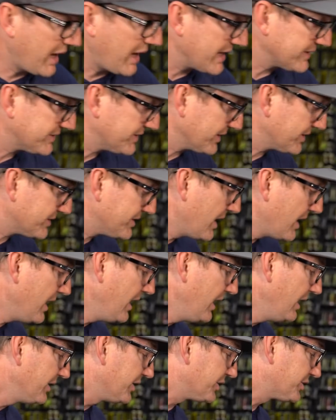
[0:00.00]
plastics.
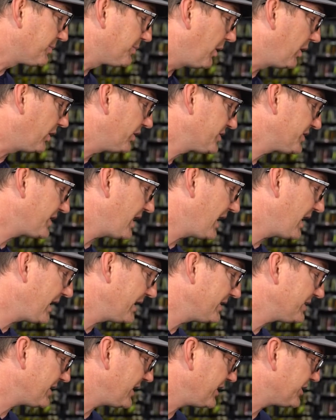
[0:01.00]
The smaller
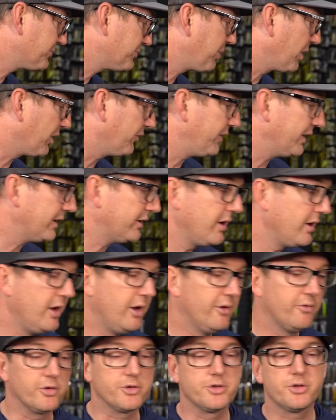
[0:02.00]
size is perfect
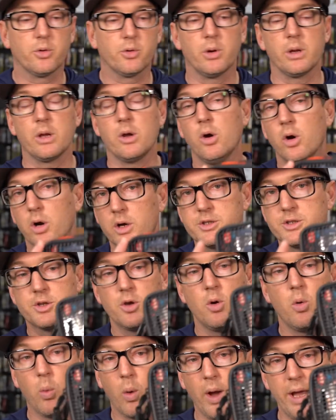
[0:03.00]
for storing hooks,
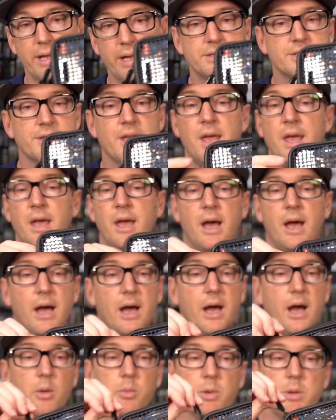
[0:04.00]
weights.
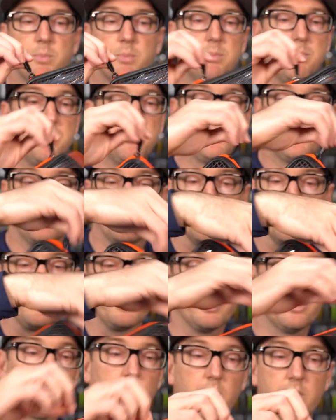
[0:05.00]
Uh, we stored
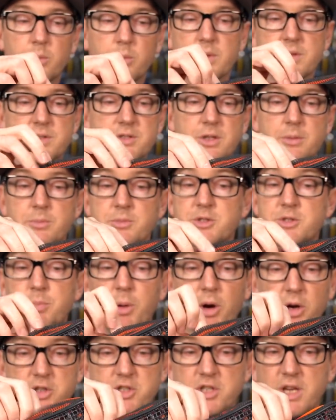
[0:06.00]
this one with some
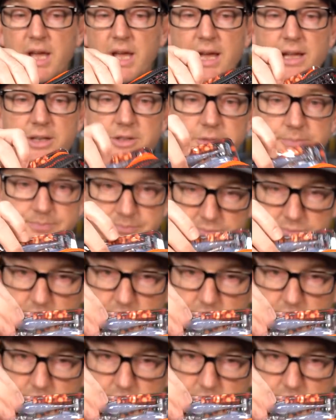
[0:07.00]
spark shads, so